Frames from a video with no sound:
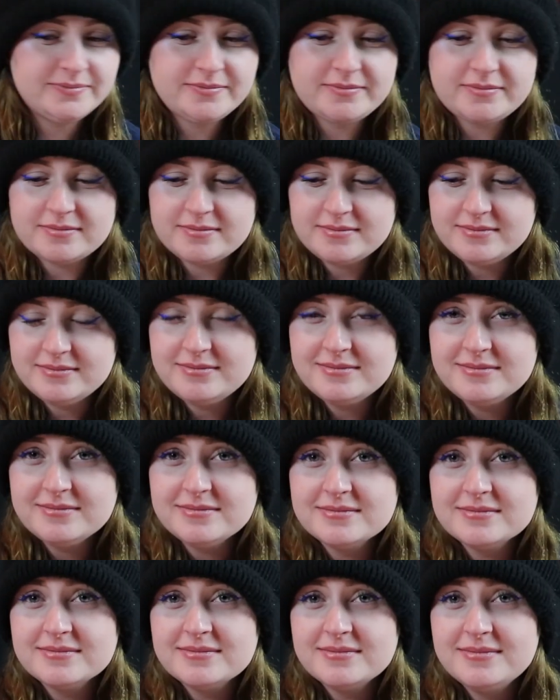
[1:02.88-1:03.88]

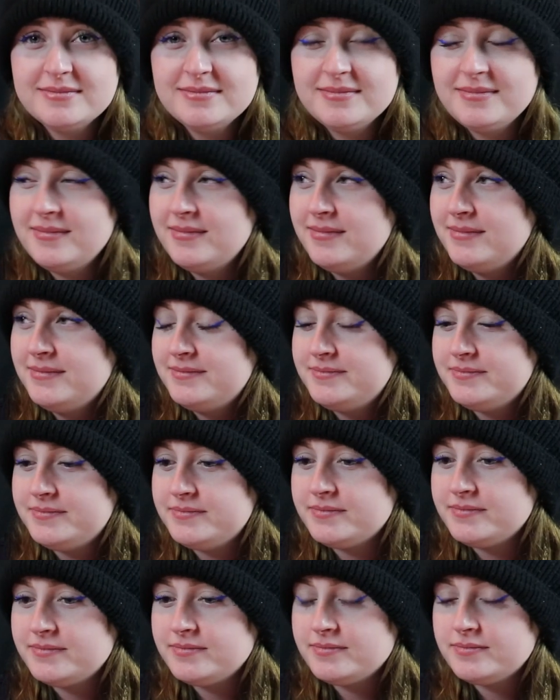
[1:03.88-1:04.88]

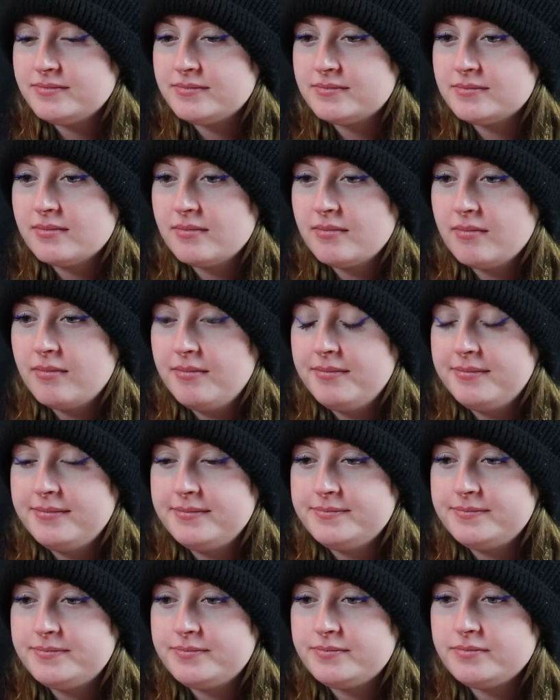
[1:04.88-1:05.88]

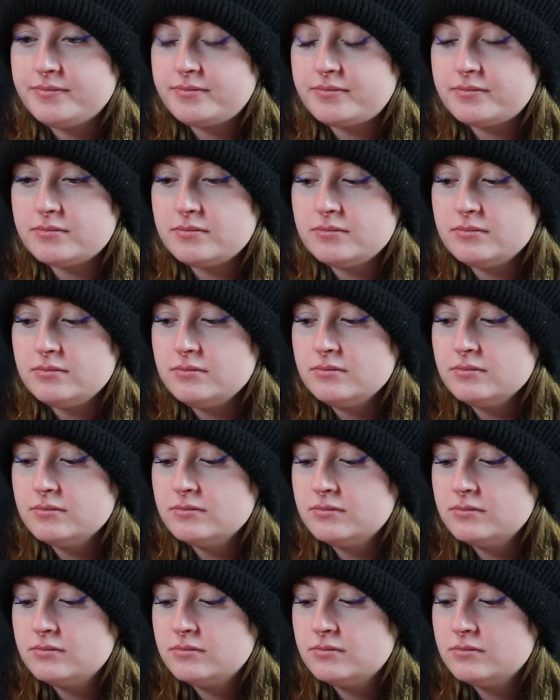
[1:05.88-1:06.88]

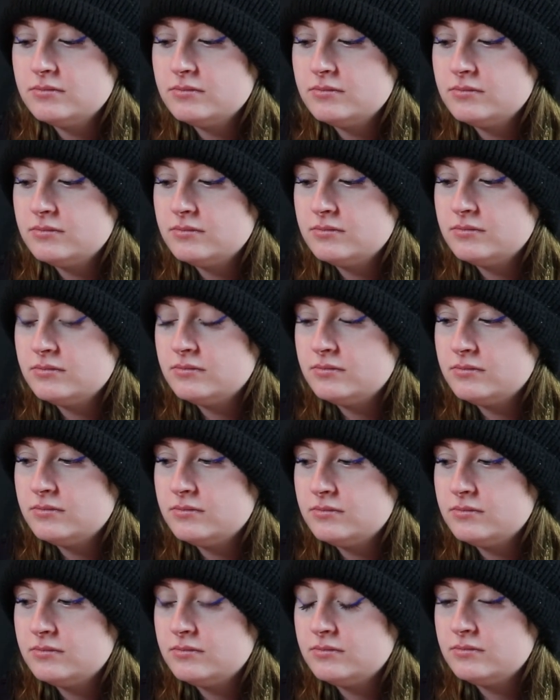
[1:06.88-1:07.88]

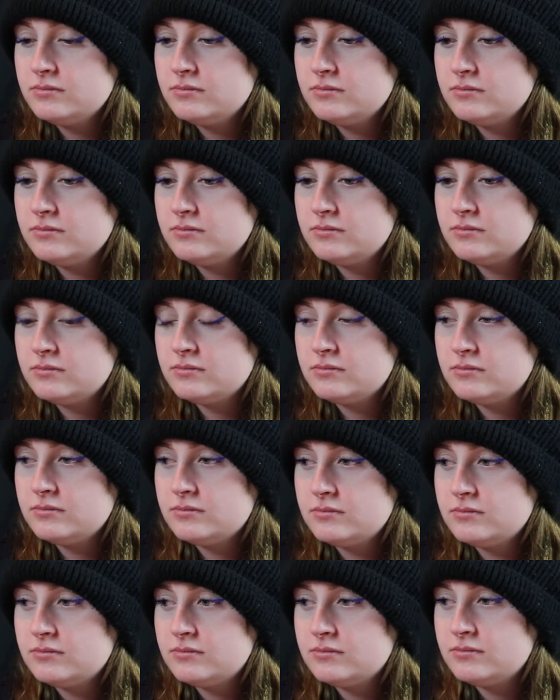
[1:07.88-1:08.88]

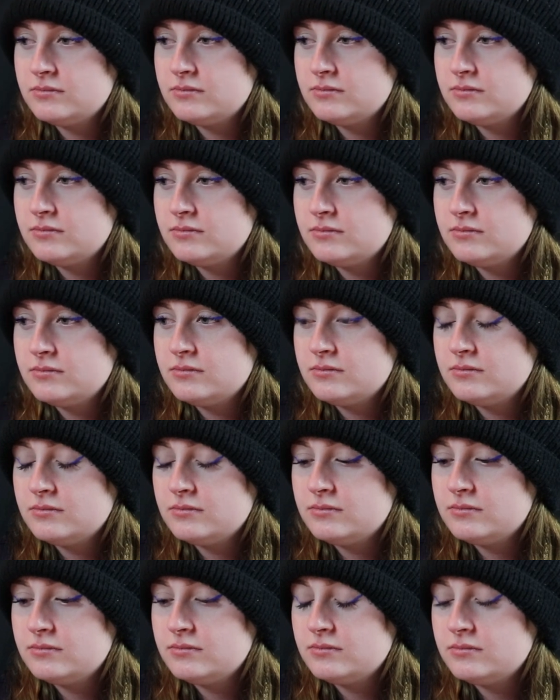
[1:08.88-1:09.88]

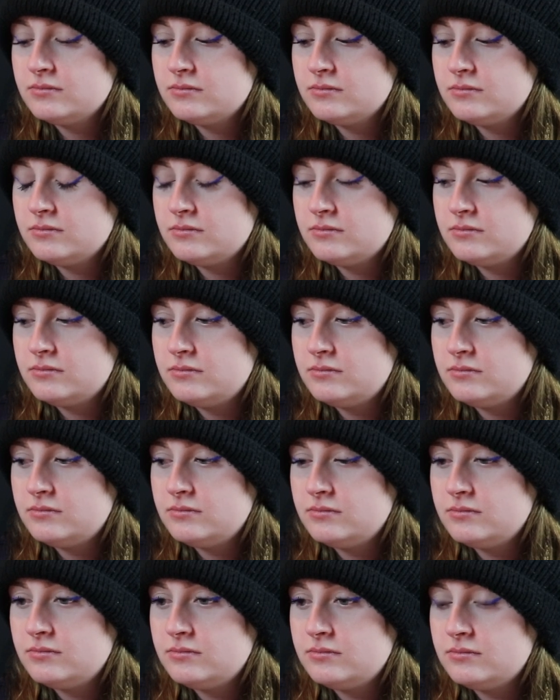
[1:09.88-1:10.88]
This person isn't speaking.